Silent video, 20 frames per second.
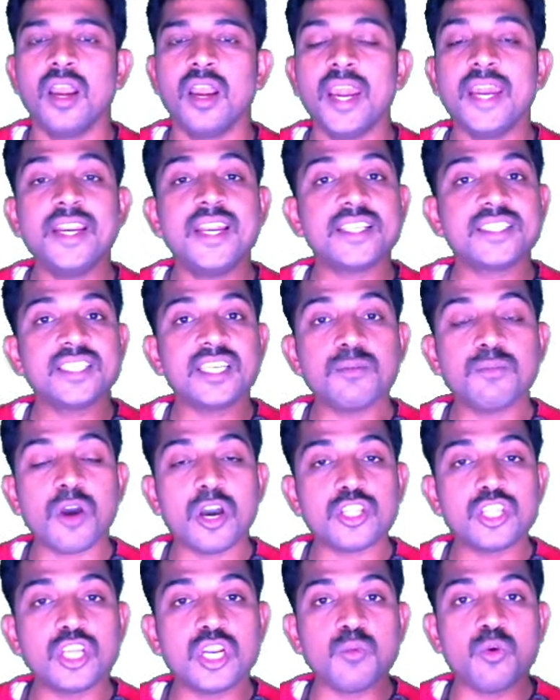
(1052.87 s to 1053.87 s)
It doesn't
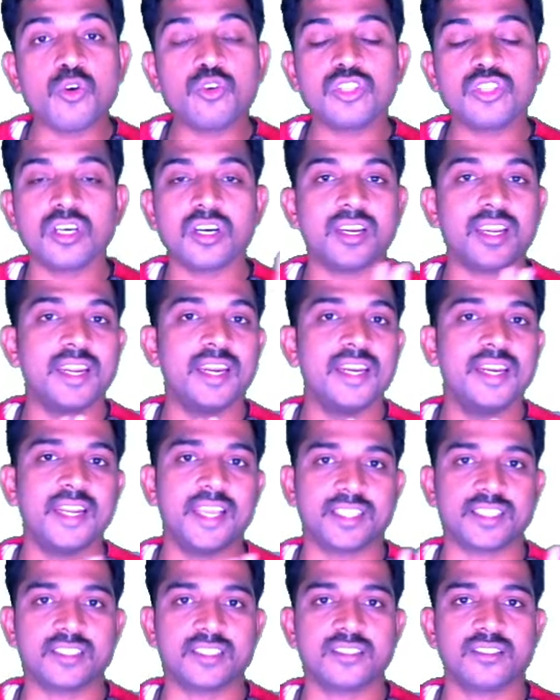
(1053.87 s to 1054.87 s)
bother about the
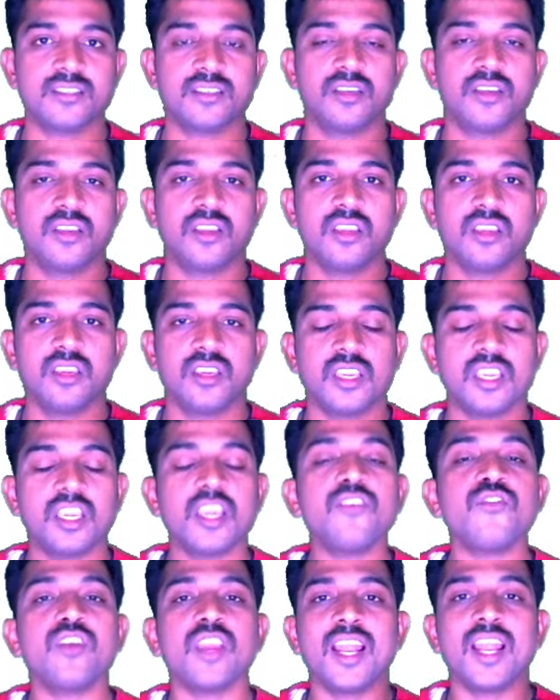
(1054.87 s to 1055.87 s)
index.
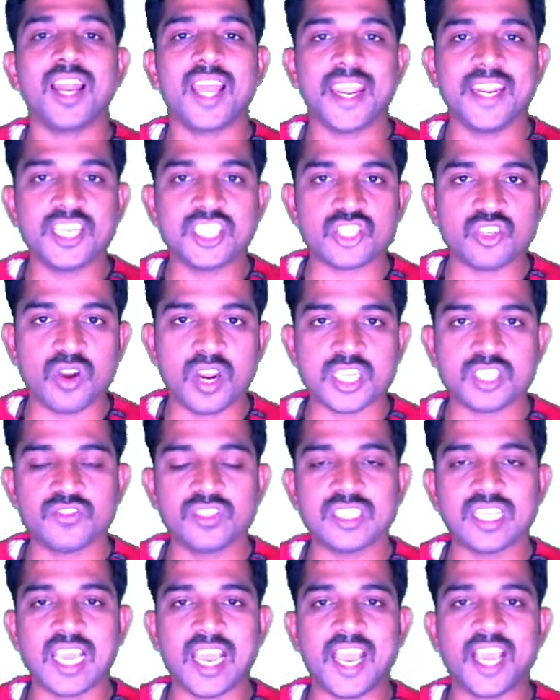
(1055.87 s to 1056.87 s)
If a line starts
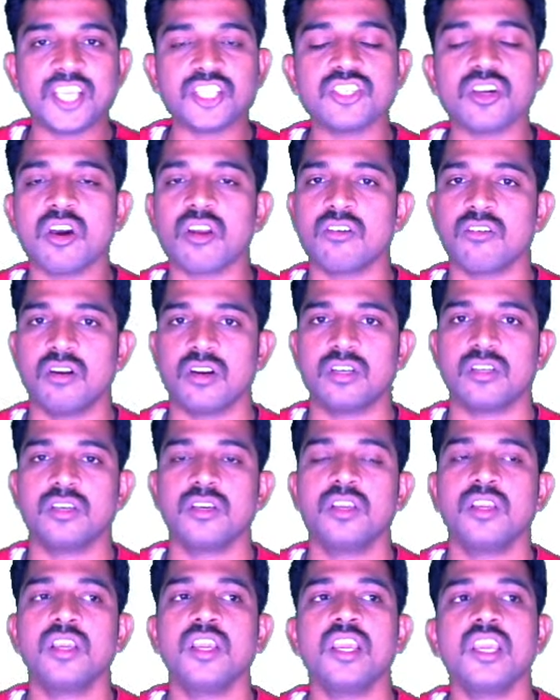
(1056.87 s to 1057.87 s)
with hash or not.
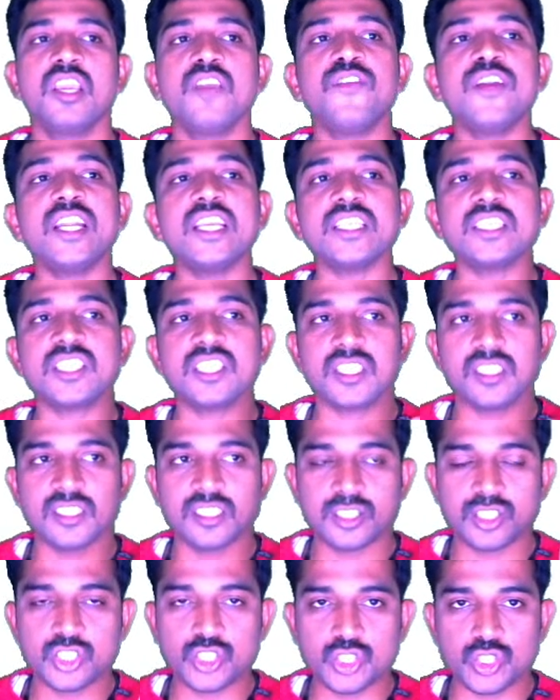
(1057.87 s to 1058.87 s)
If it is
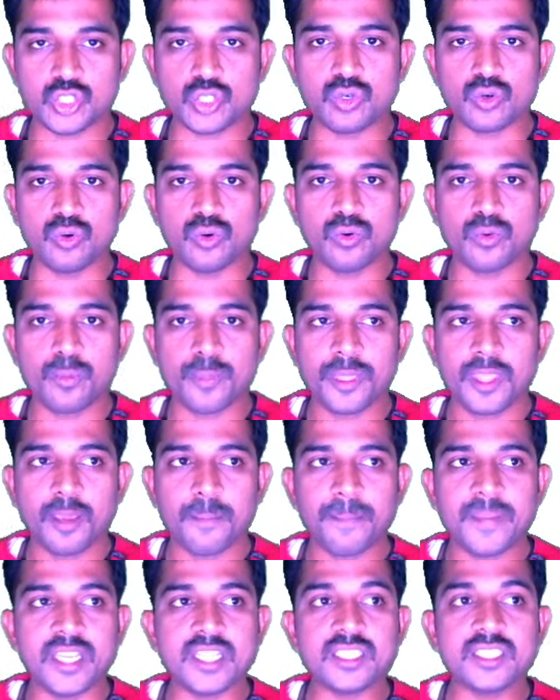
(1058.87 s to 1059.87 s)
true,
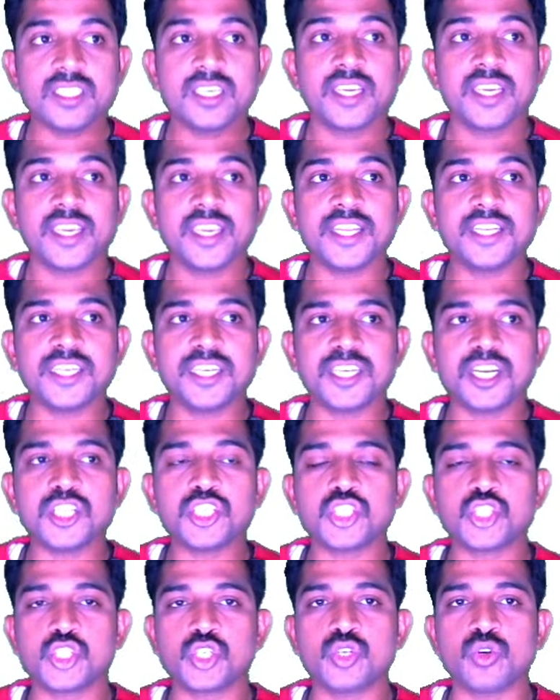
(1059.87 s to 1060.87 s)
means it
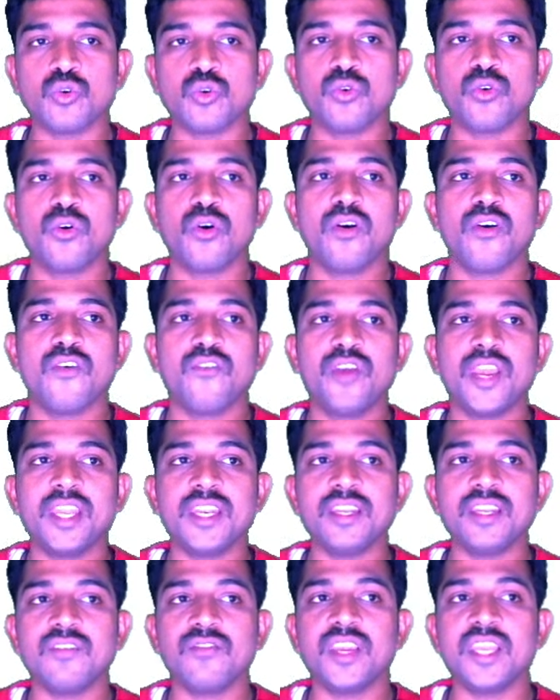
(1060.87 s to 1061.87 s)
returns true
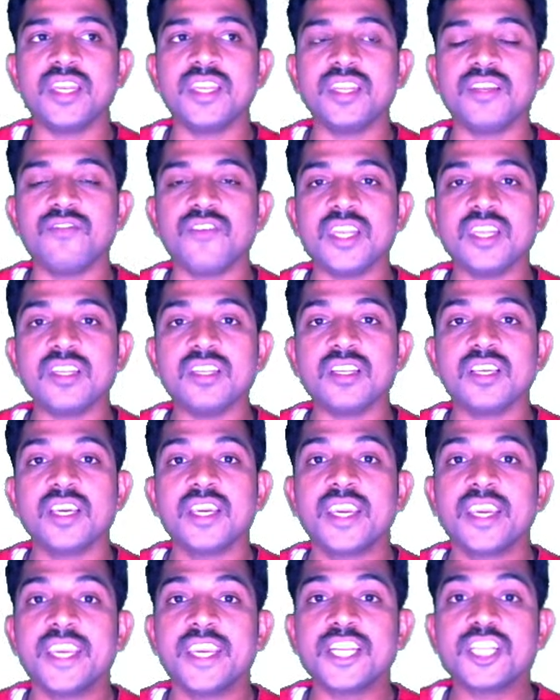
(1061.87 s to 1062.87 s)
when
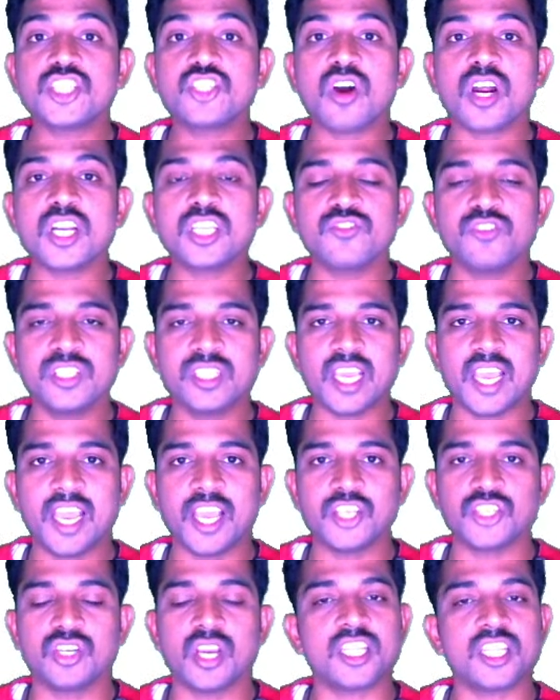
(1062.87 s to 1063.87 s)
it starts with
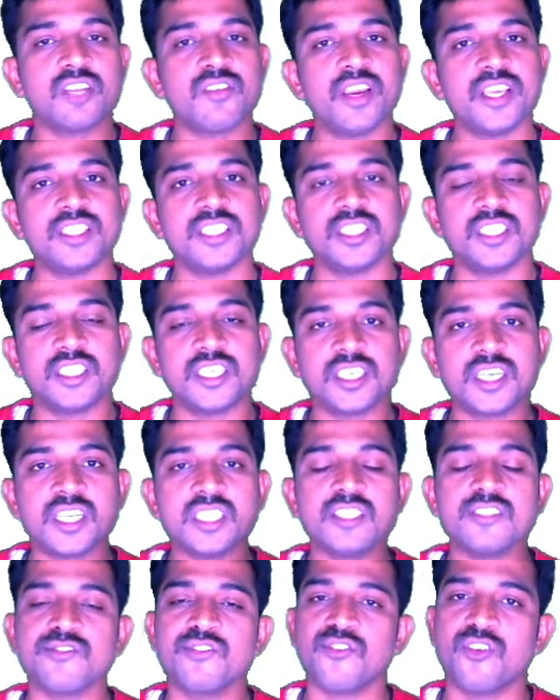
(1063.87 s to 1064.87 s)
hash. Otherwise, it
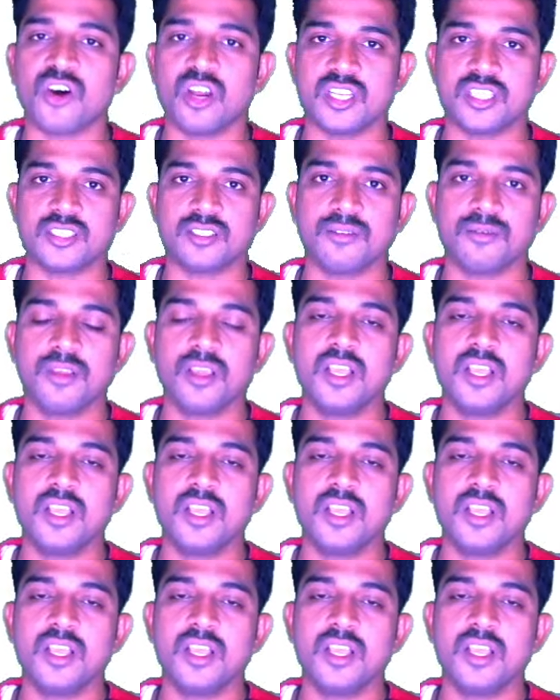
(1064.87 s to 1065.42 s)
returns false.